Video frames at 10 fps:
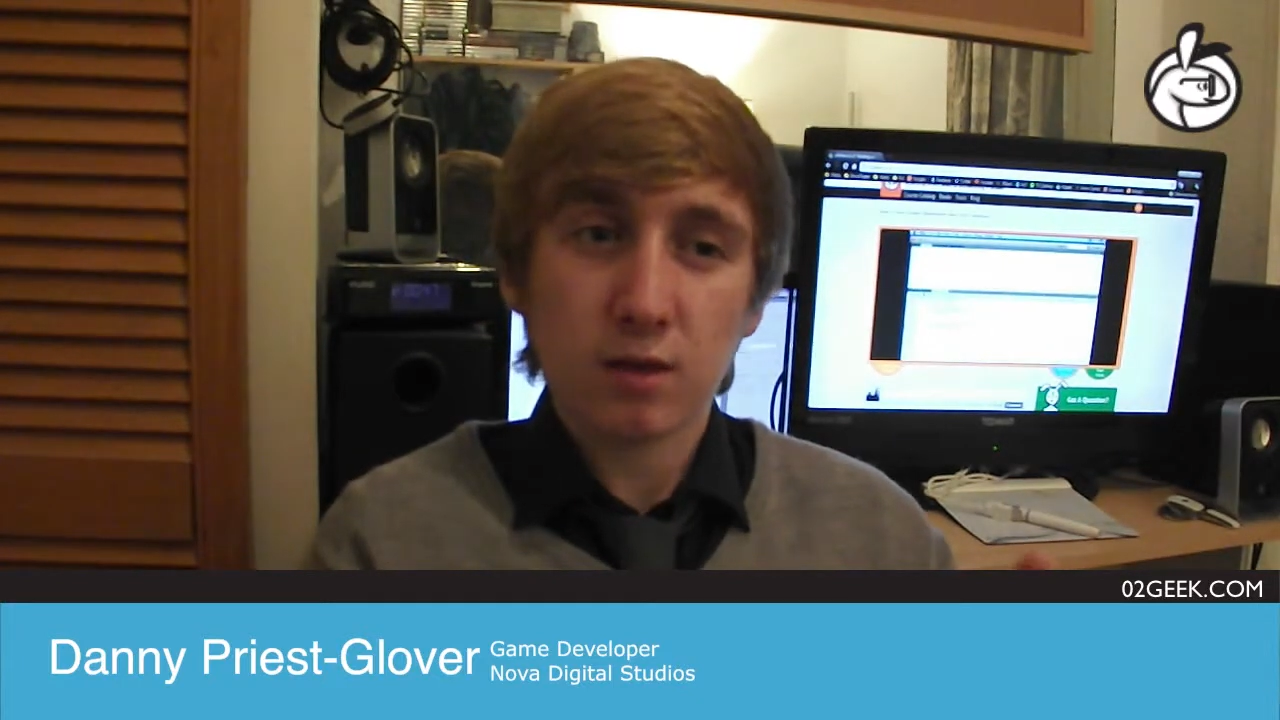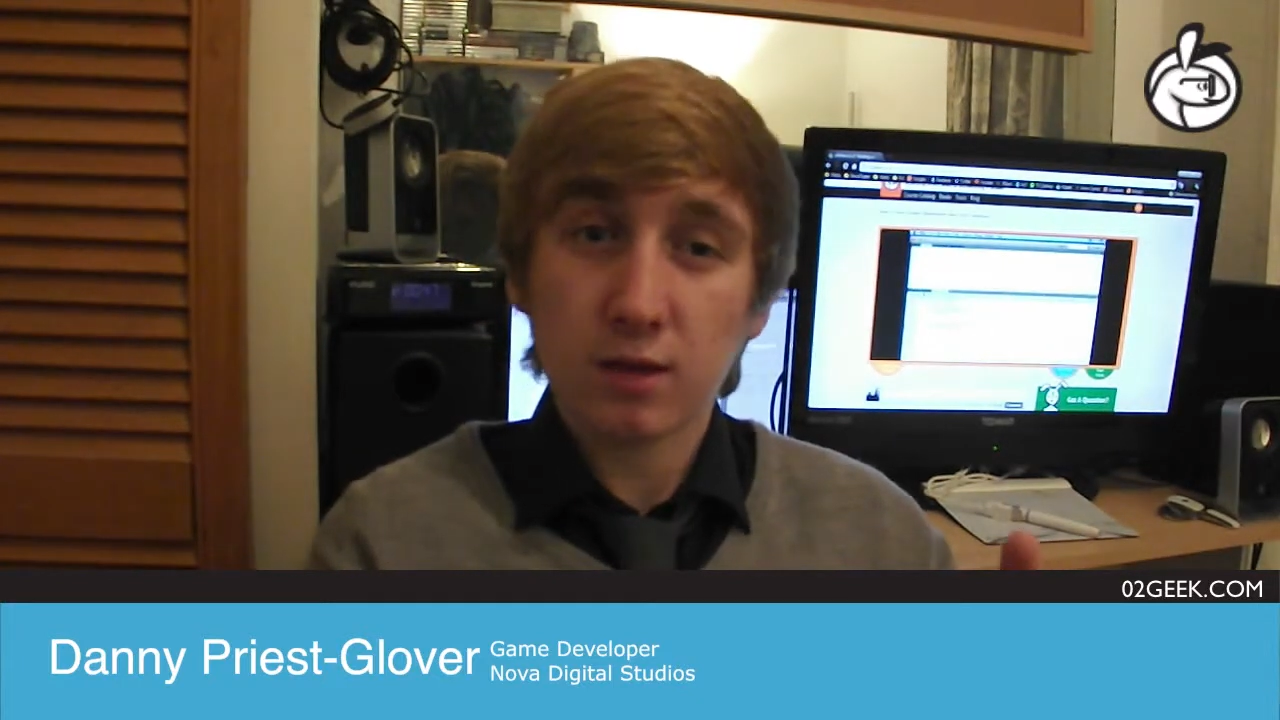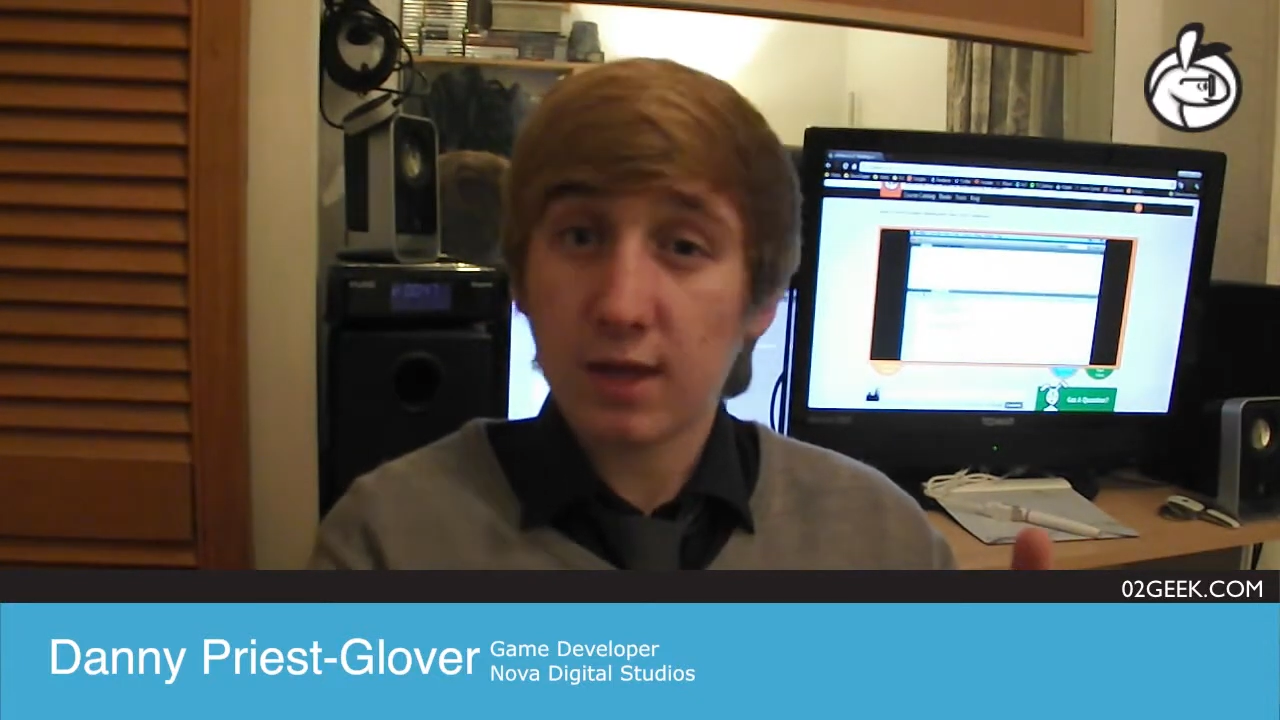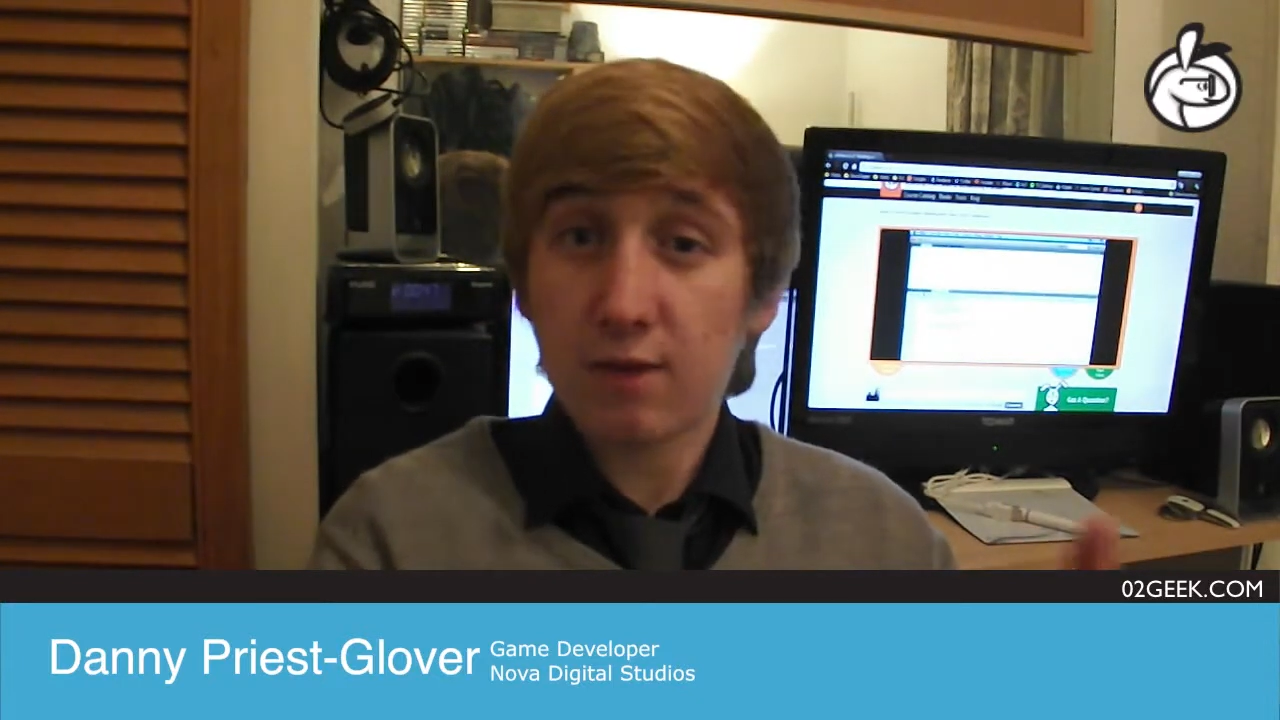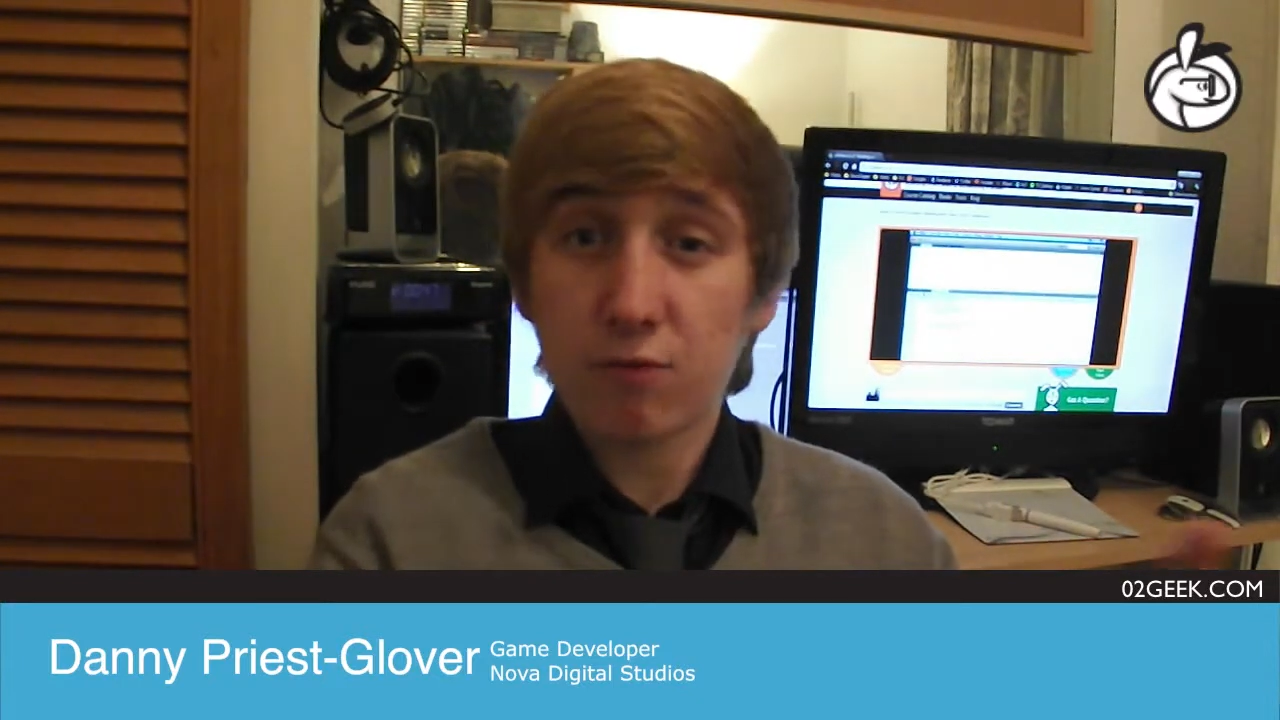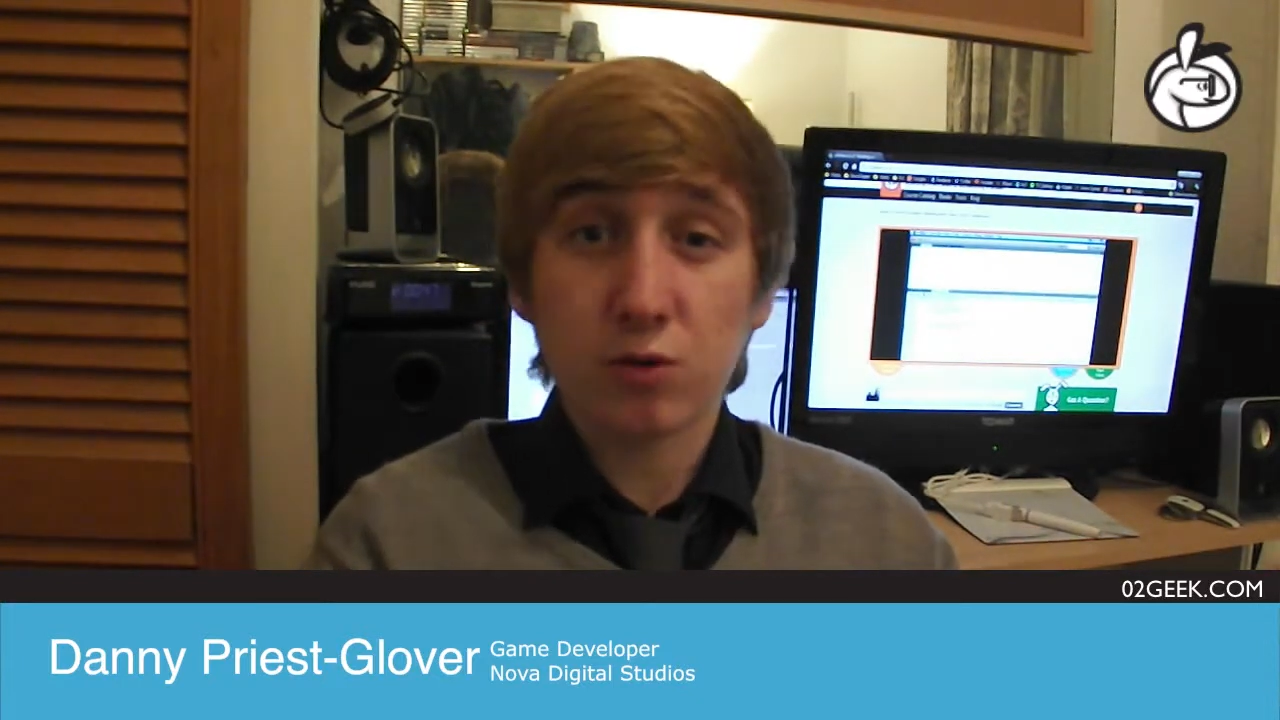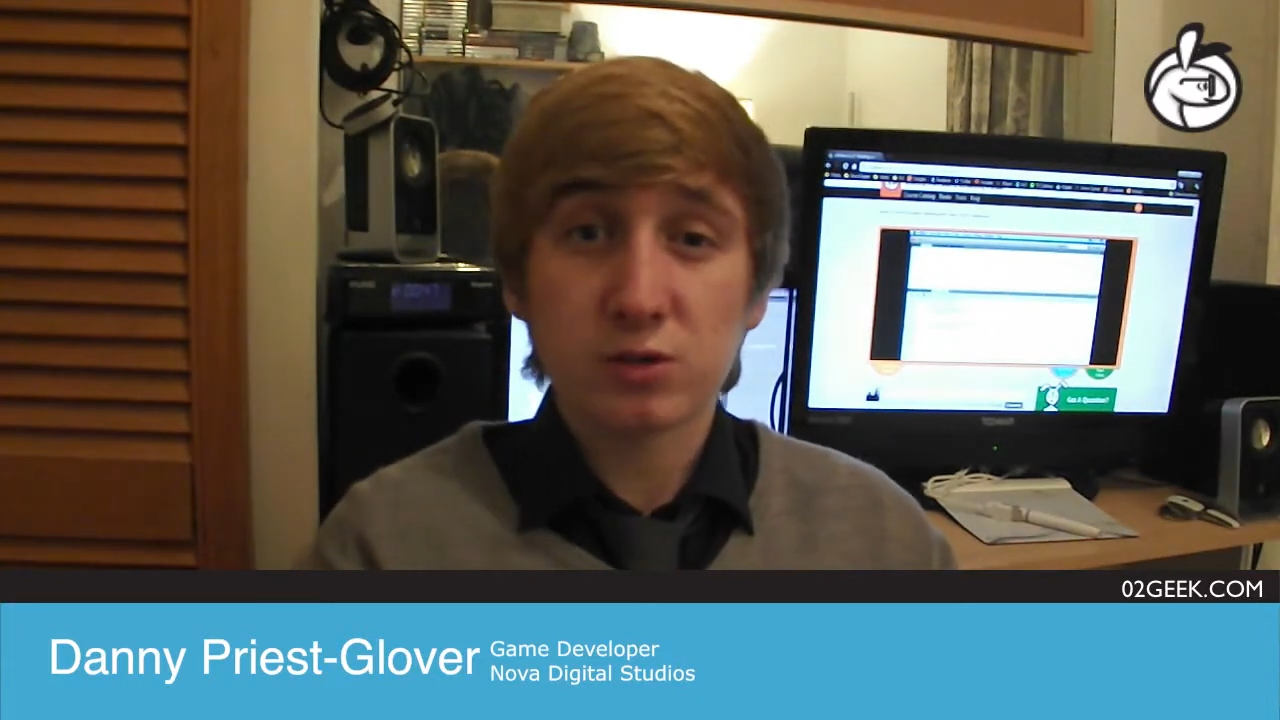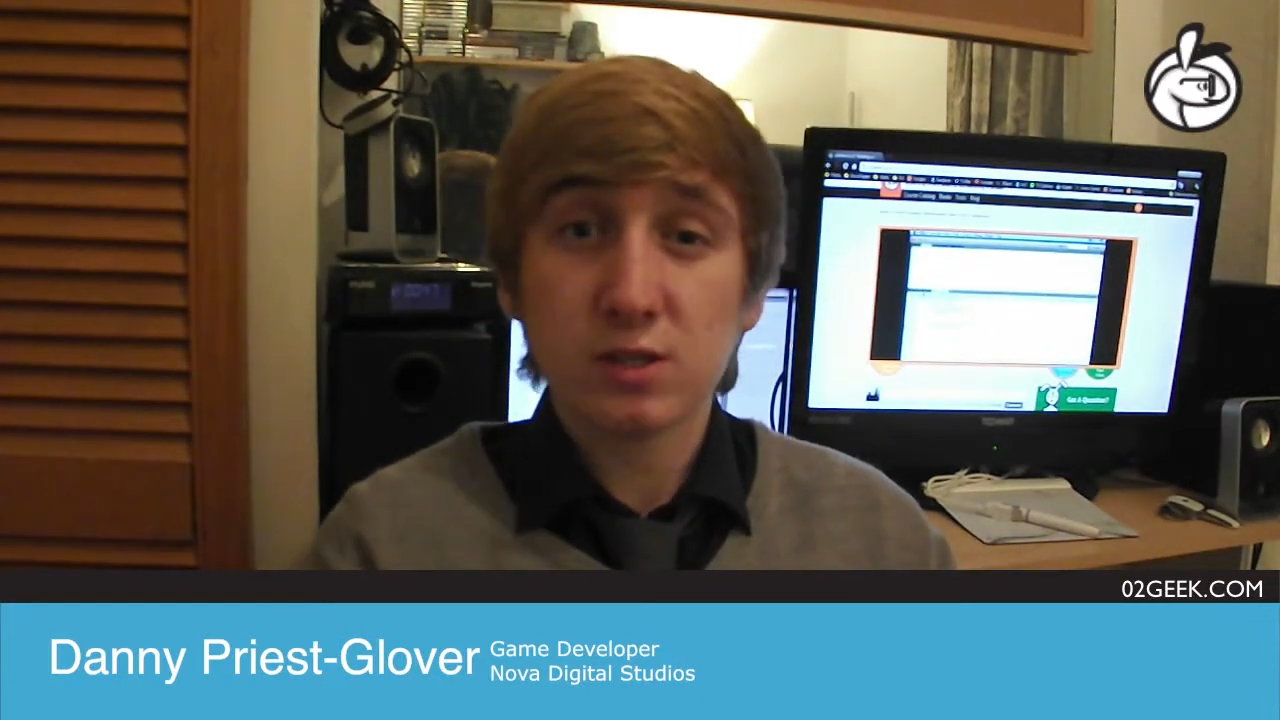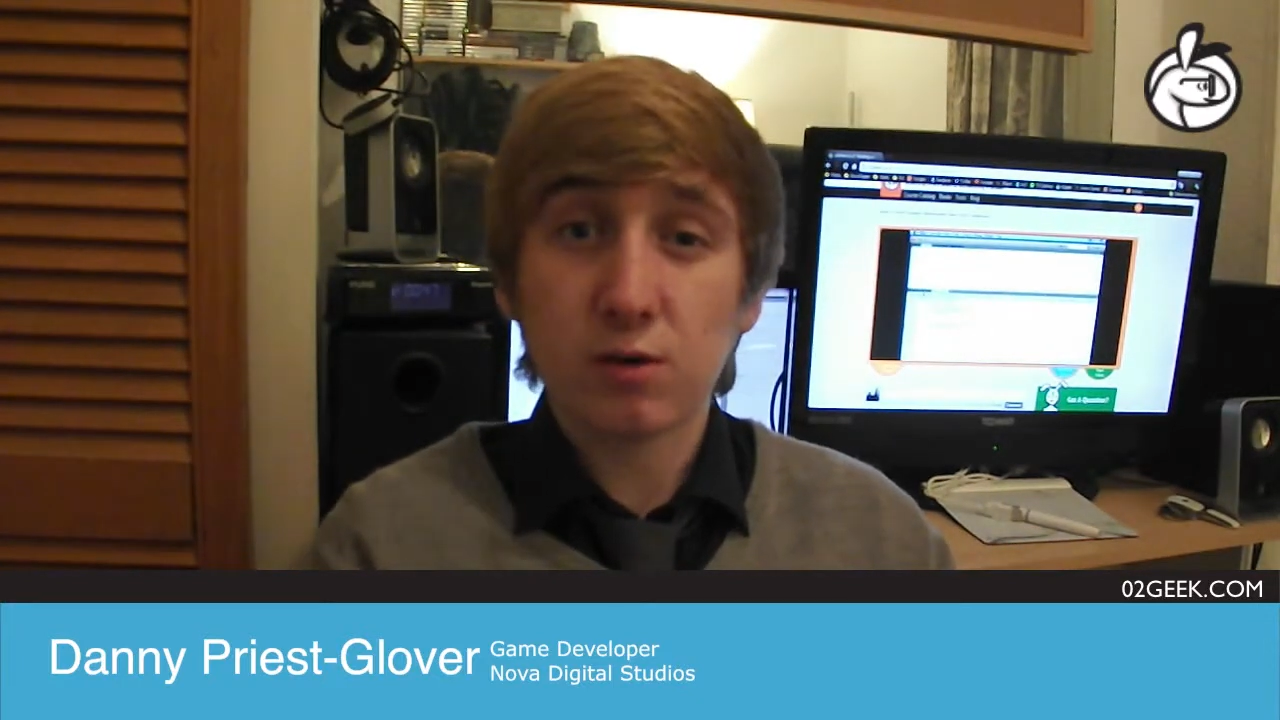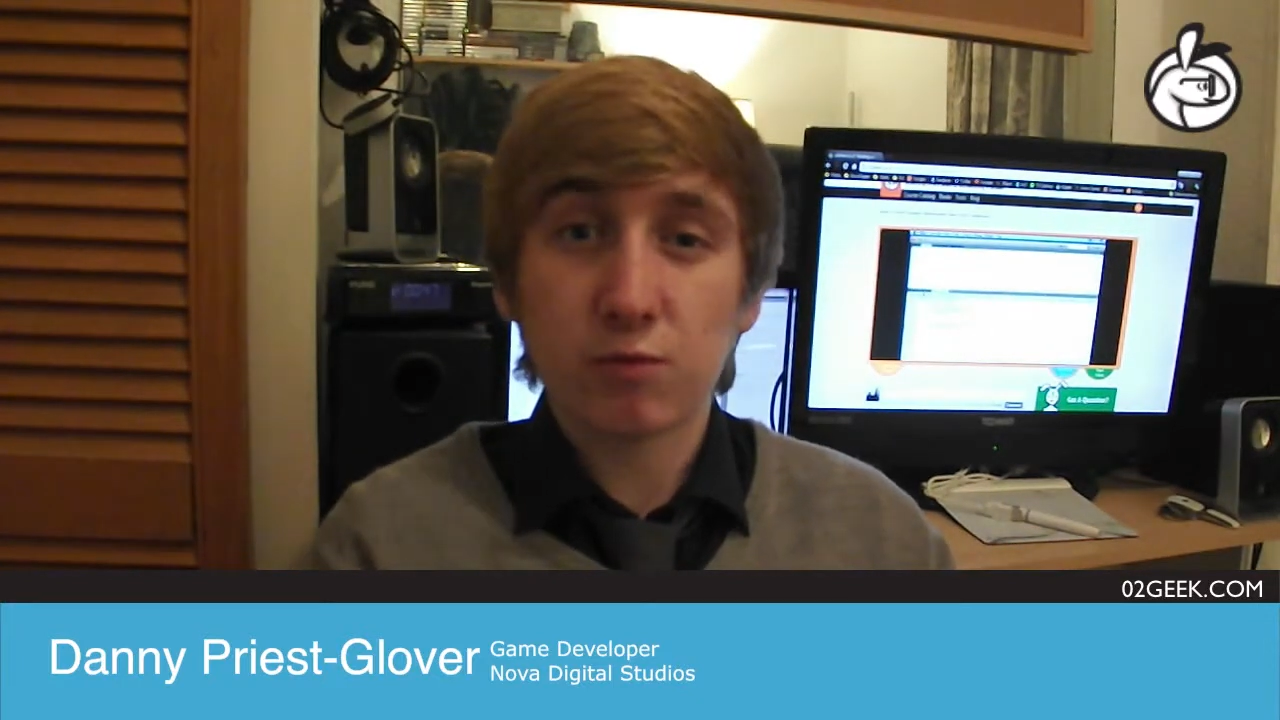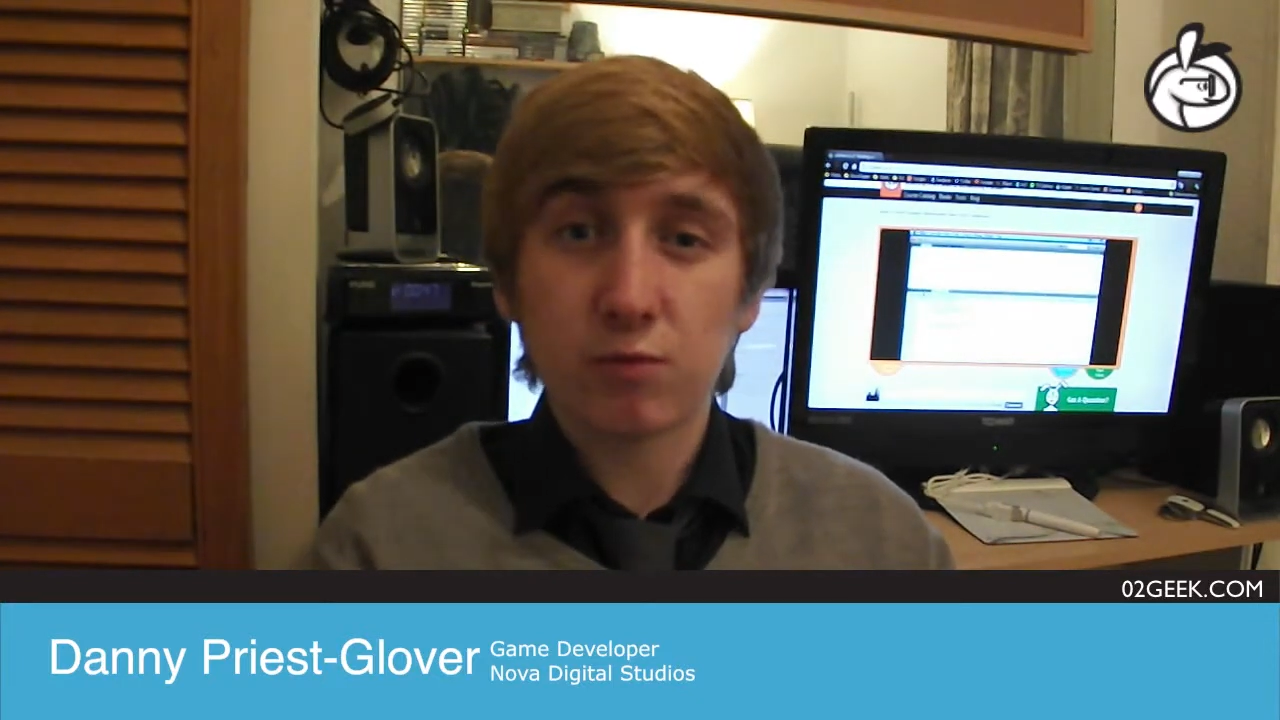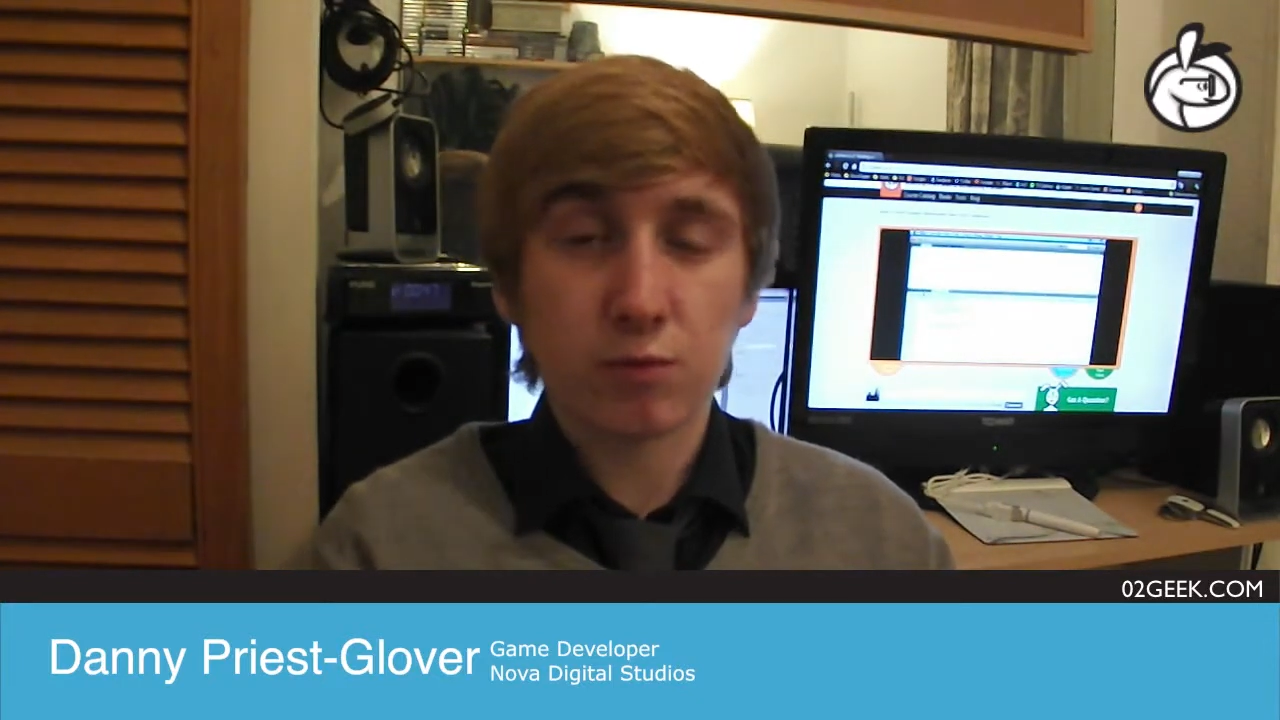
get for yourself,